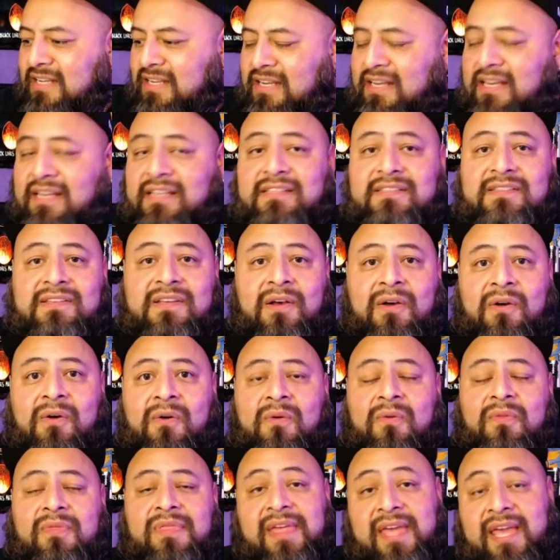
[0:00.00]
And
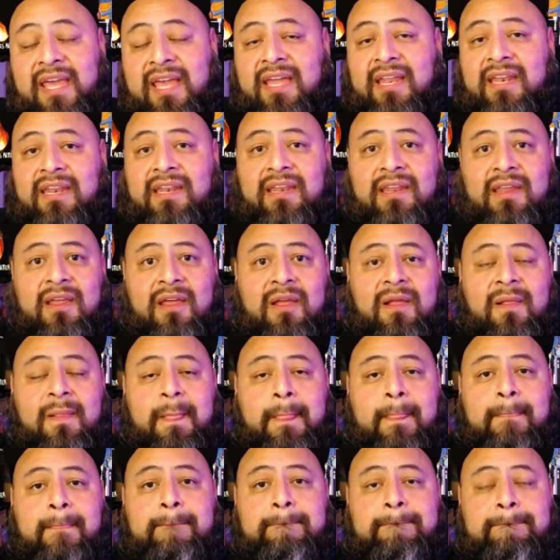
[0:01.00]
so then
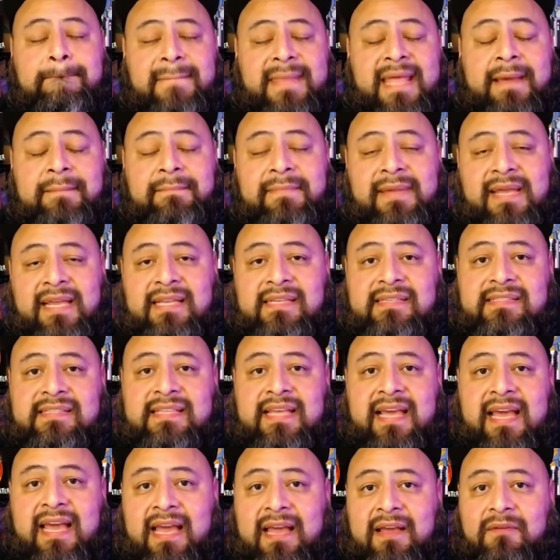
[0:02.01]
that means
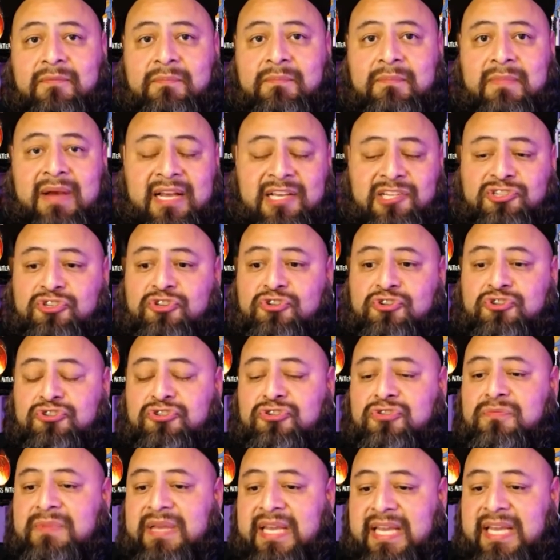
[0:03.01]
that my
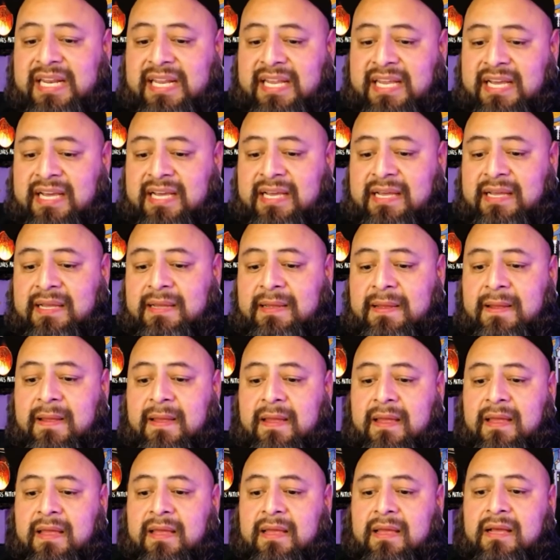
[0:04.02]
social media
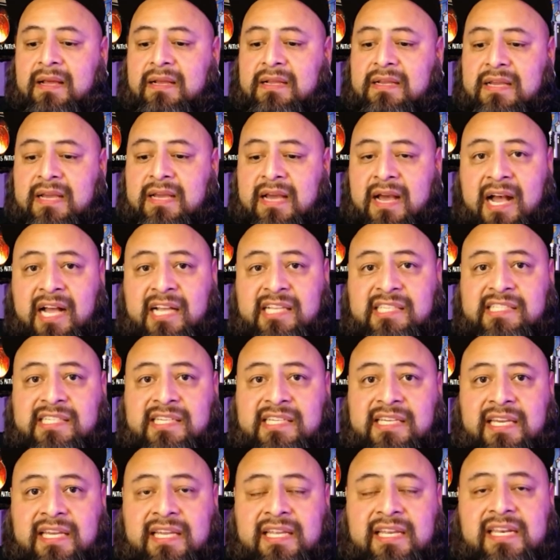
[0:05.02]
uh,
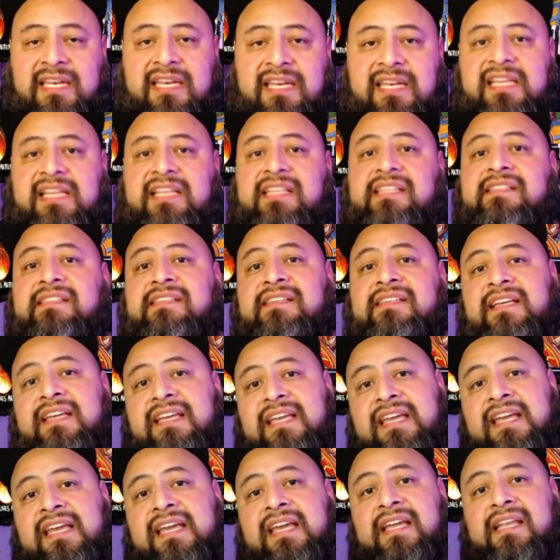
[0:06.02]
content needs to
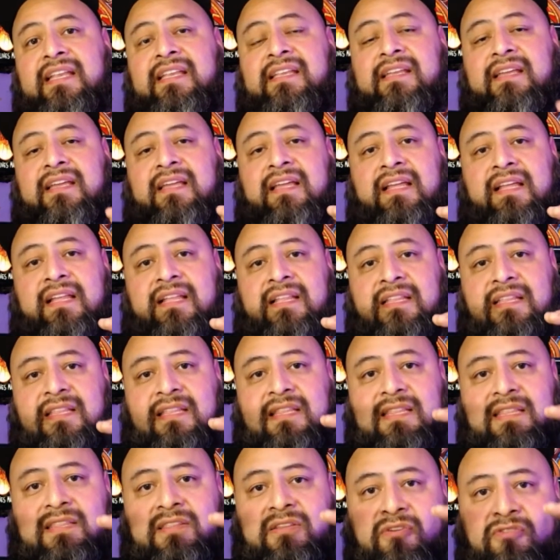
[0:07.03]
hit
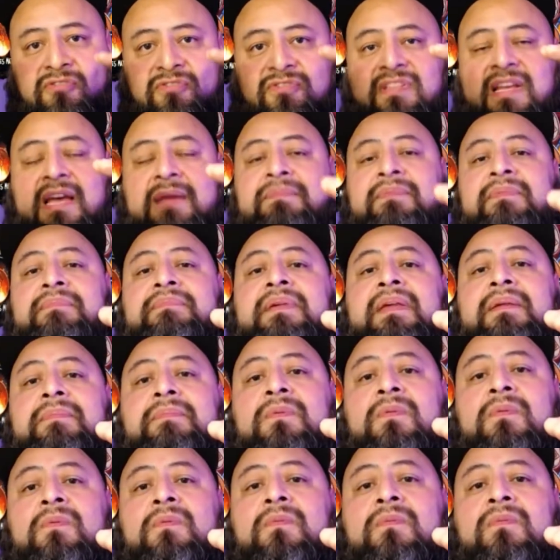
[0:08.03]
those type of
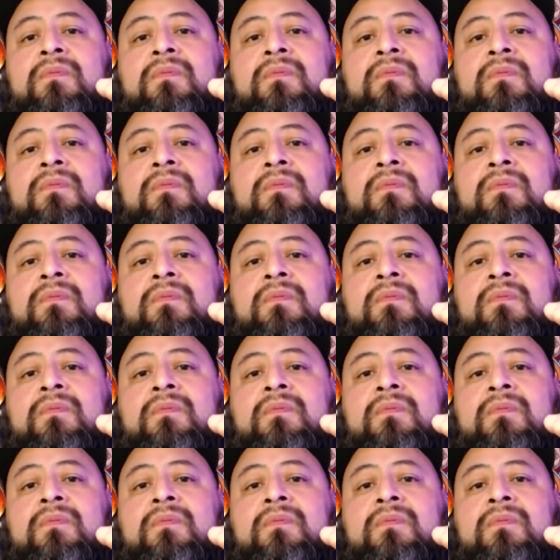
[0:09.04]
people.